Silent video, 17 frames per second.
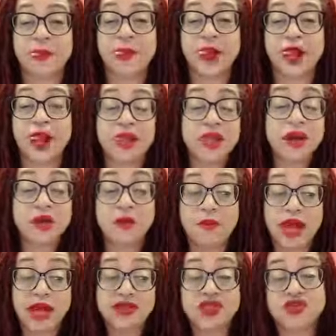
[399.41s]
Uh, you know,
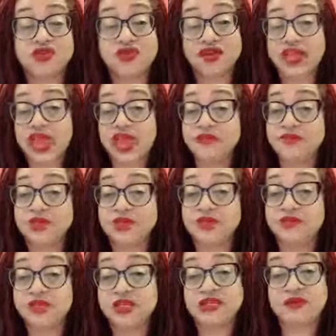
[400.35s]
my children came
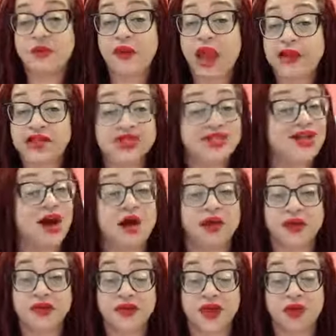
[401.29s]
to this practice
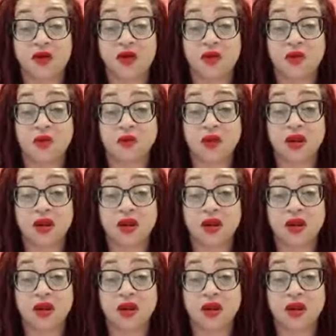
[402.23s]
all on their own.